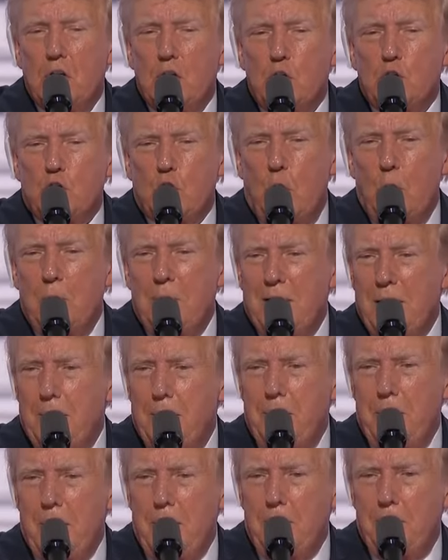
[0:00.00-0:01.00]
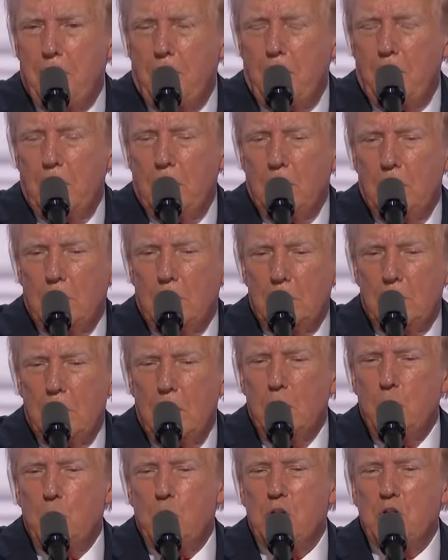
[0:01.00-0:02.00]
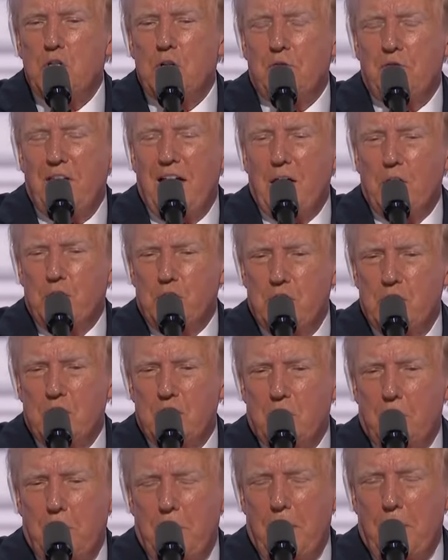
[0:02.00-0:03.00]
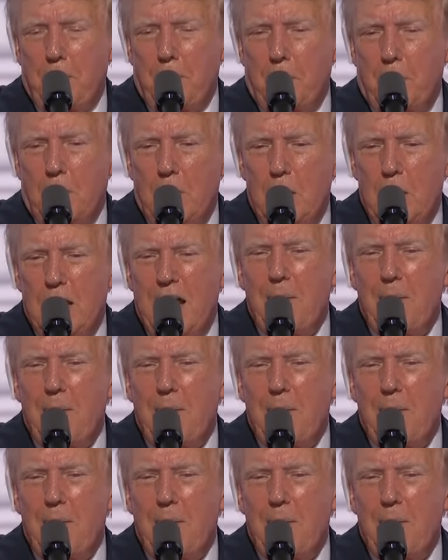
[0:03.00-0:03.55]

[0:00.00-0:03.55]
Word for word: So many people Hundreds of thousands of people